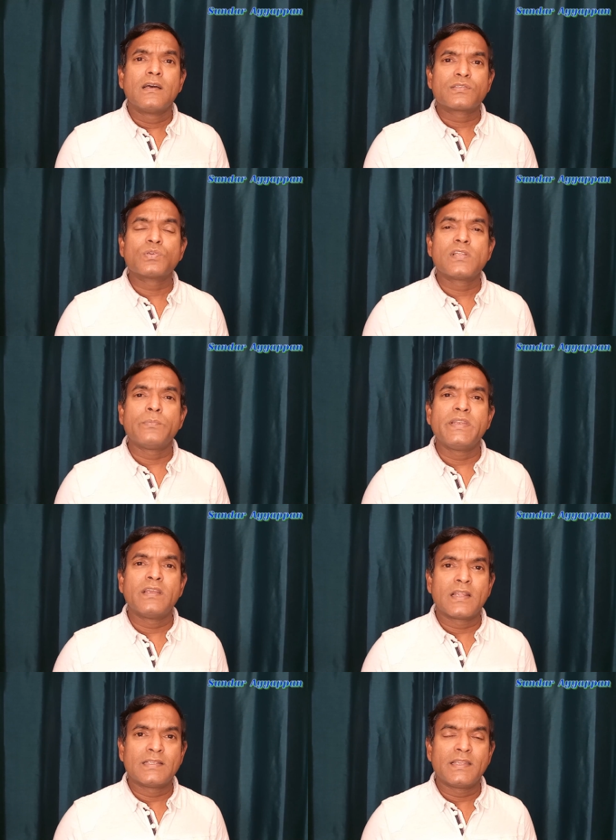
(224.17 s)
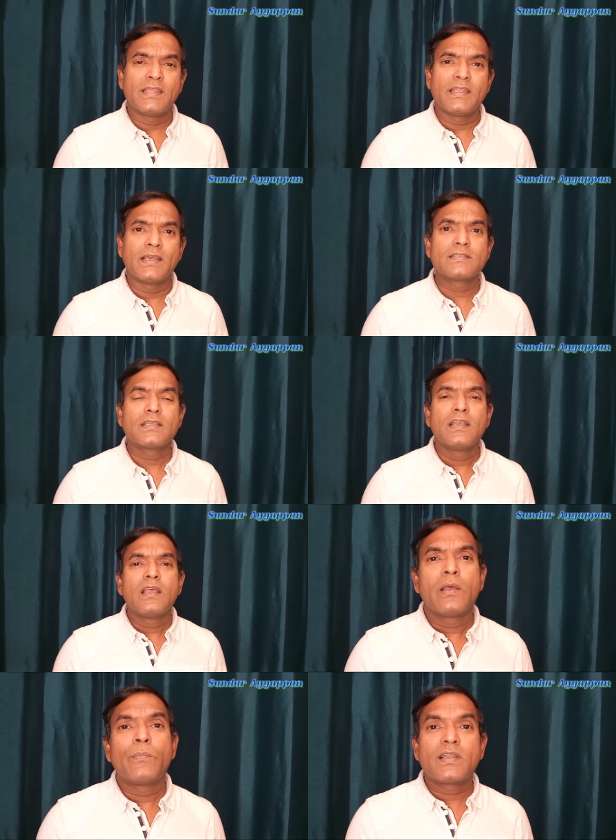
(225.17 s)
social media and other areas.
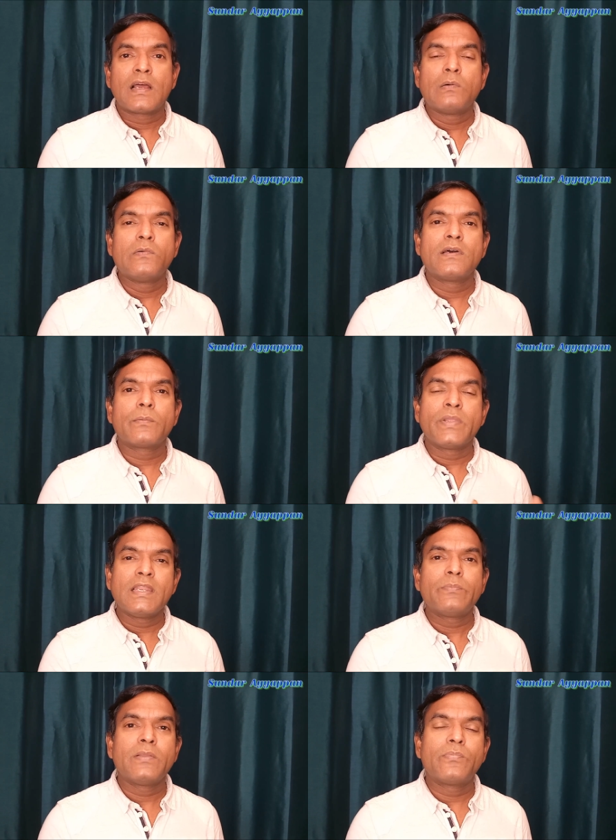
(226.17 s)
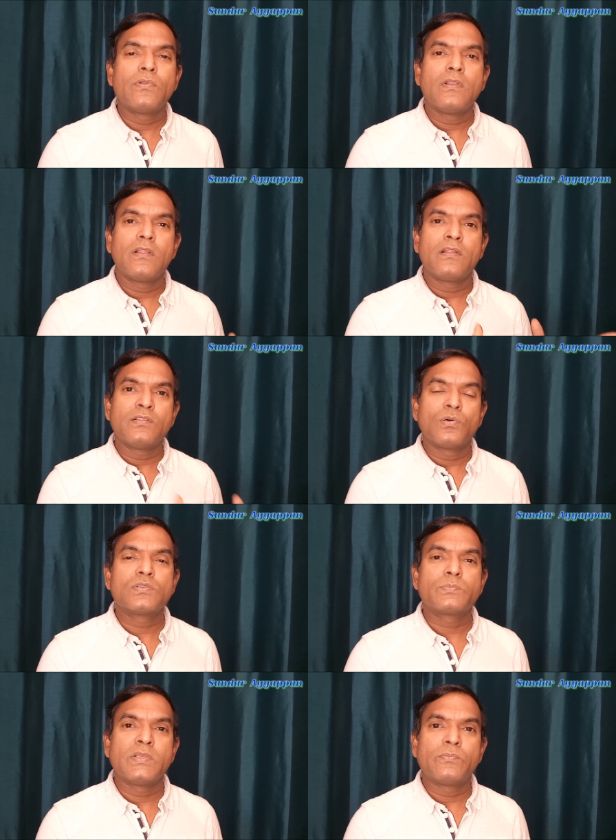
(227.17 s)
But however, many people in
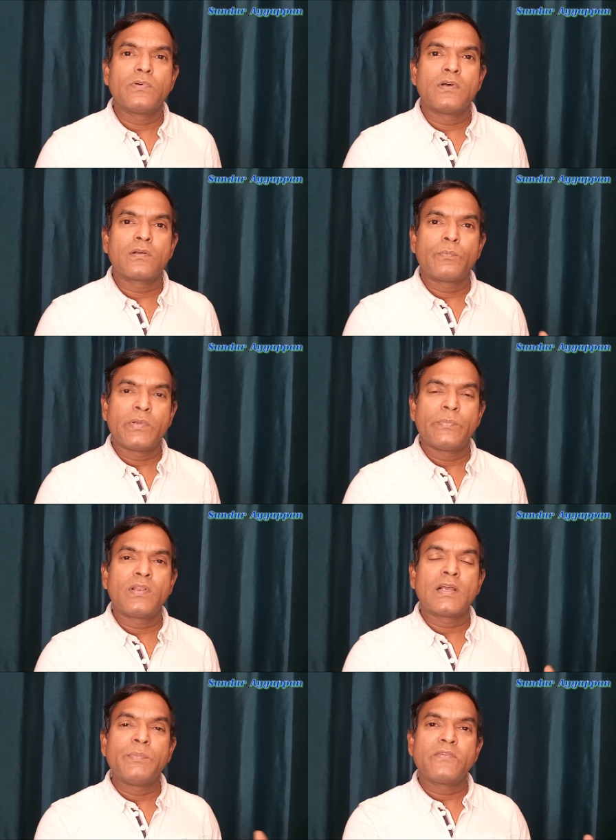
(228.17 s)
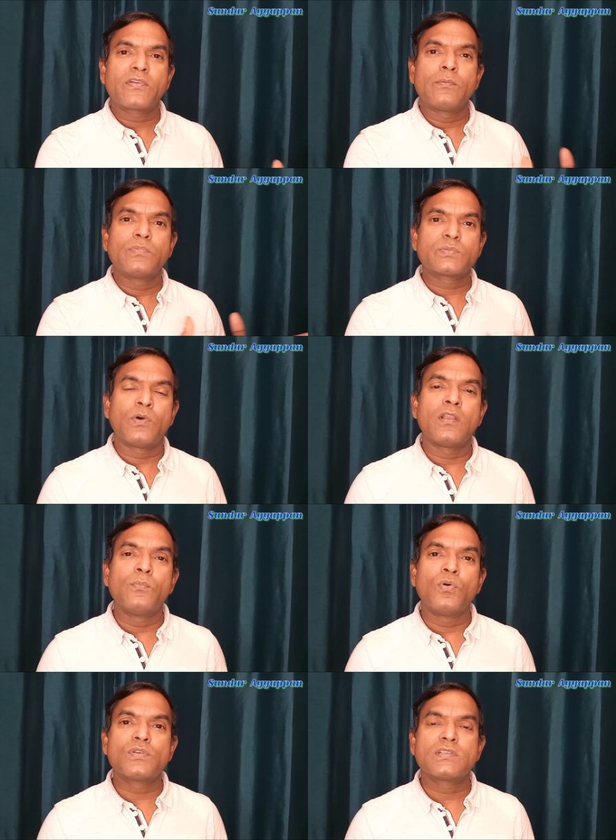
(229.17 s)
those people coming from small
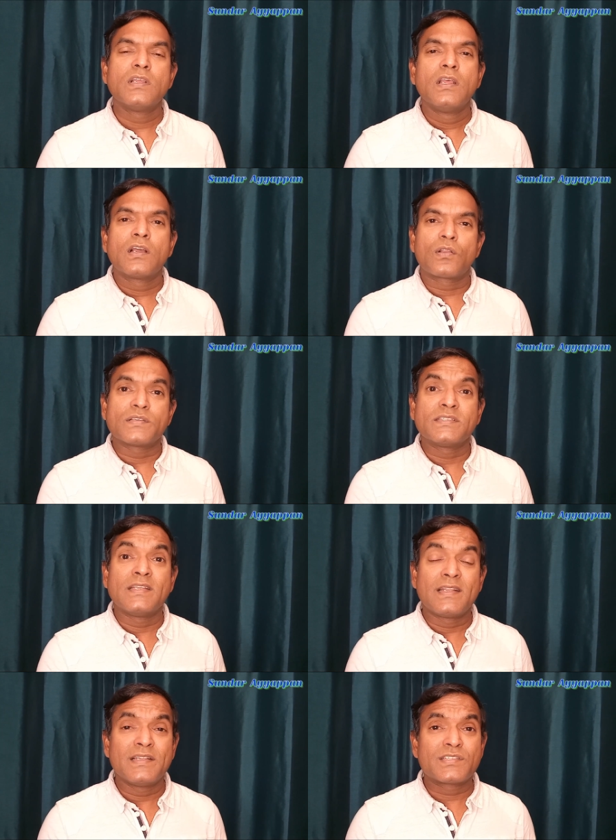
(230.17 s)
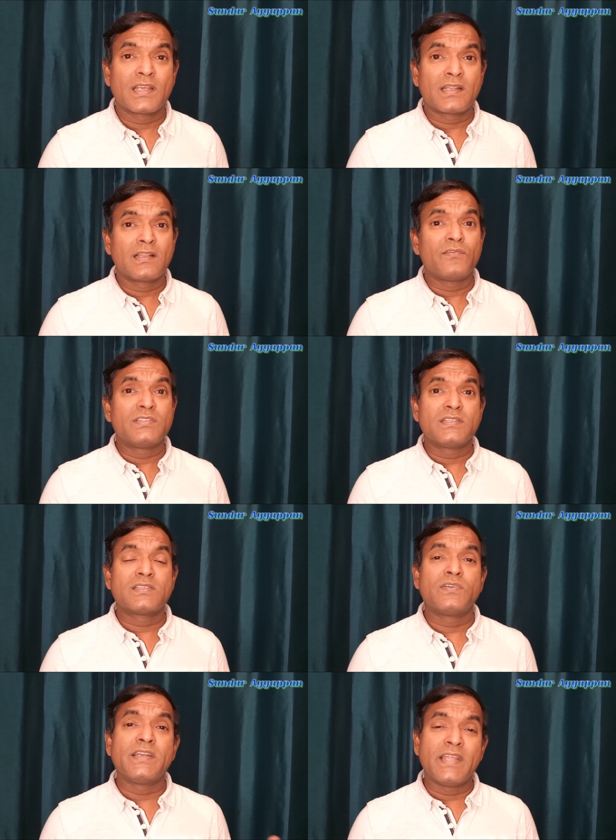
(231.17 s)
boats crossing the English Channel, which
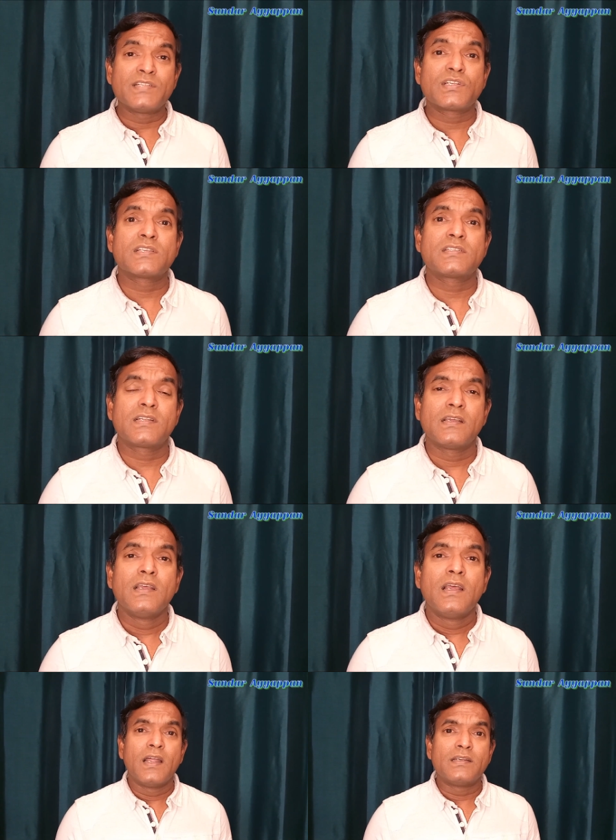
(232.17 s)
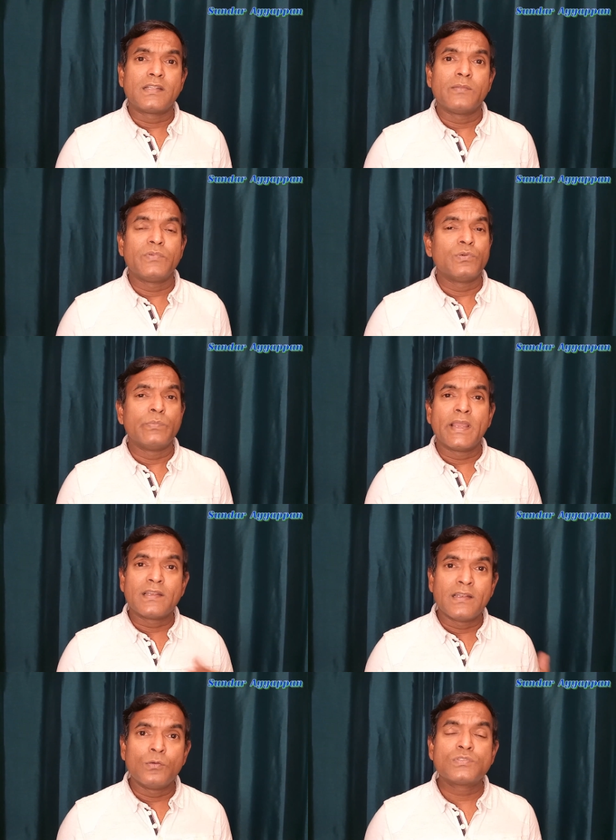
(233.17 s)
is a very dangerous trip, you
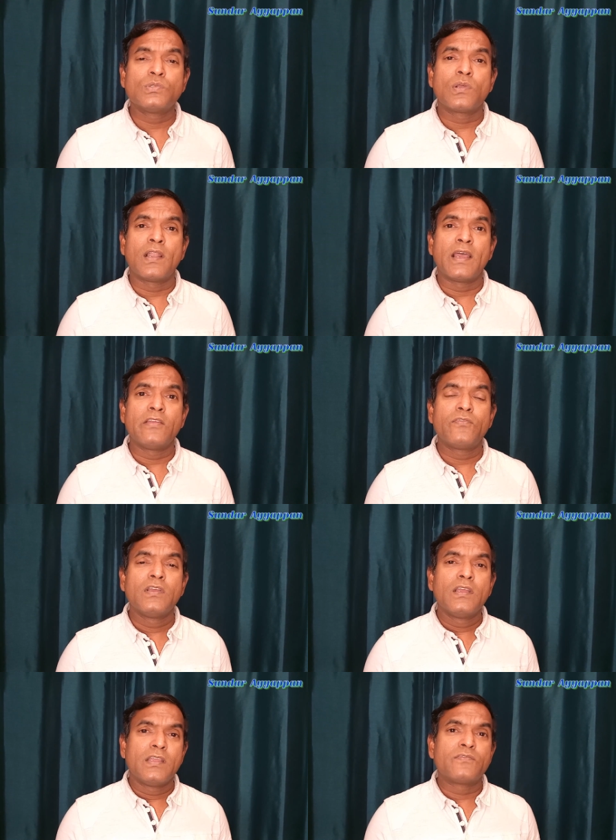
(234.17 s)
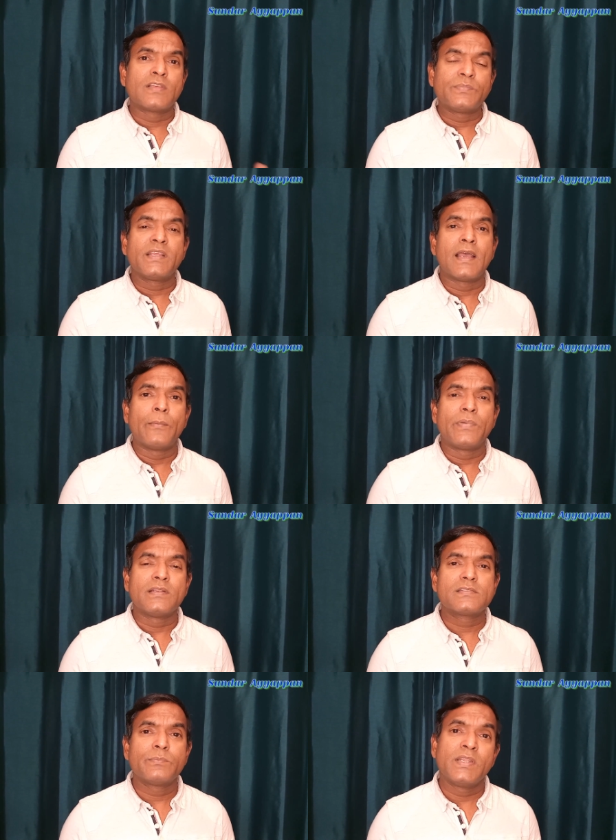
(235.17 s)
might lose your life if something
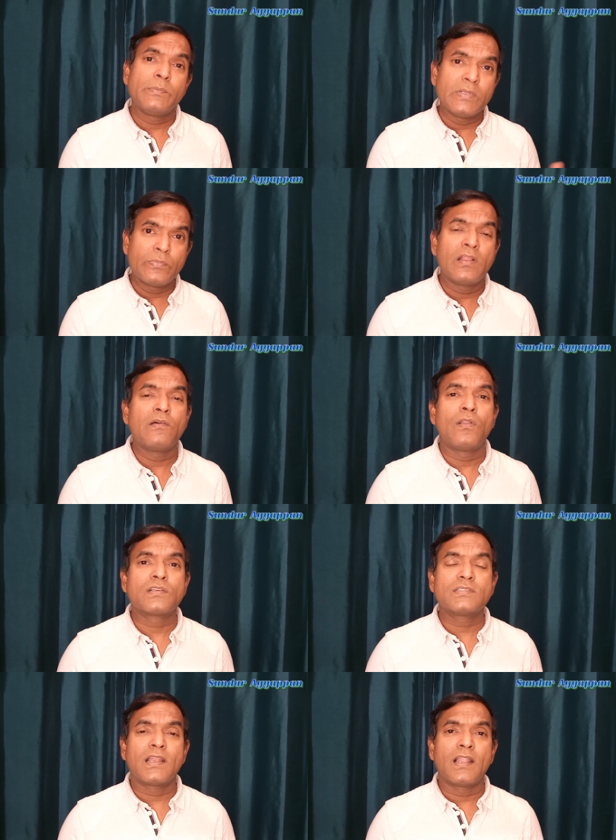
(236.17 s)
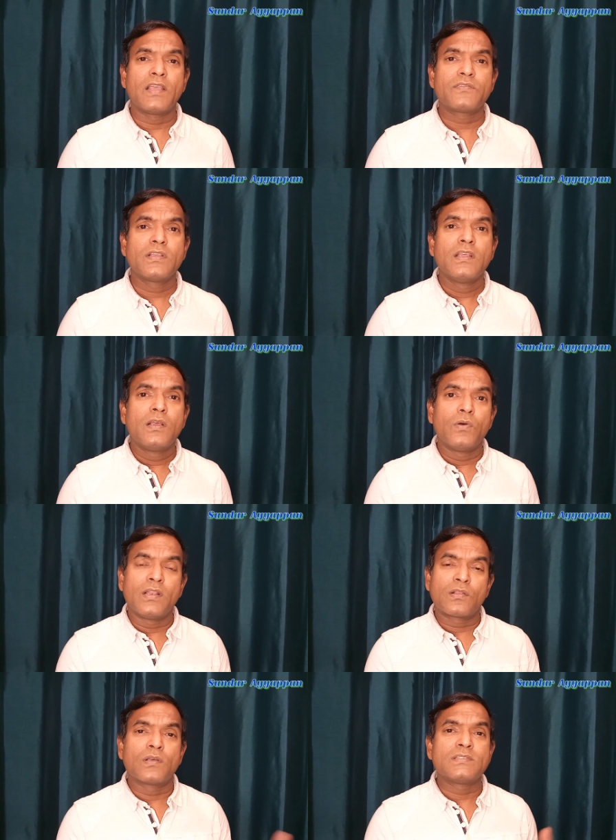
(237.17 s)
happens. Many people have lost their lives
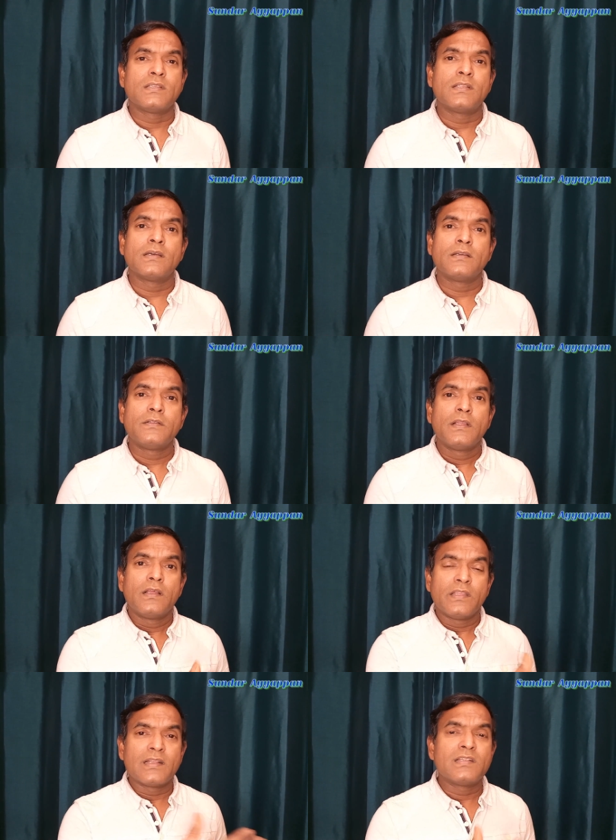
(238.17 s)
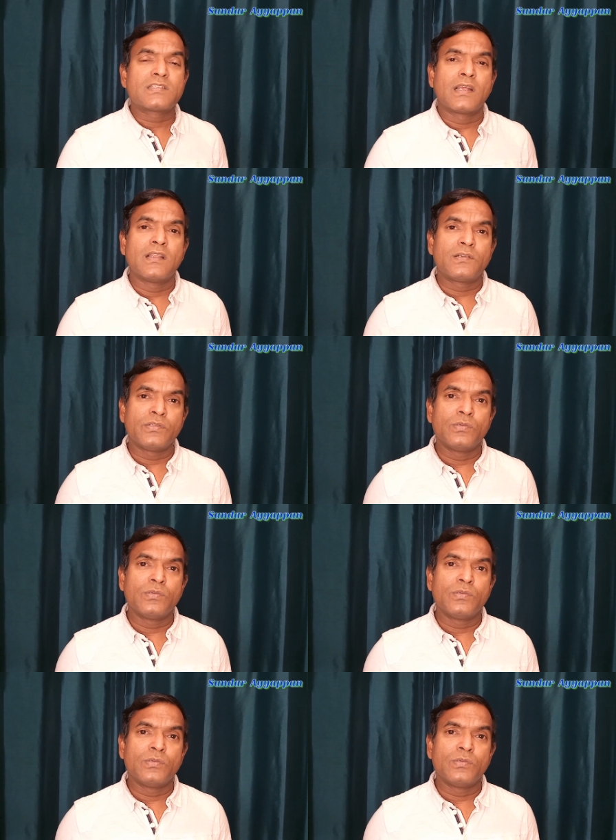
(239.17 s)
while crossing the English Channel